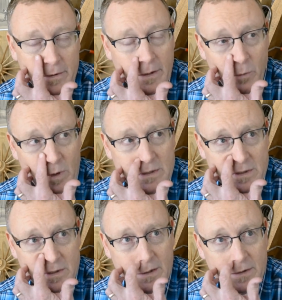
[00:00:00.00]
you know, it
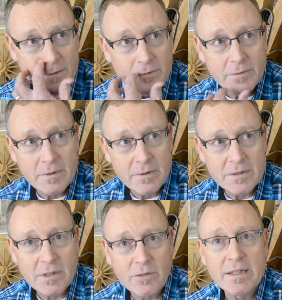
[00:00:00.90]
works. Uh,
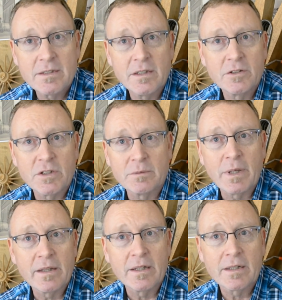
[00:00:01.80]
it's a great synergism,
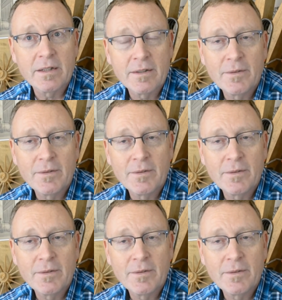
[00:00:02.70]
I think.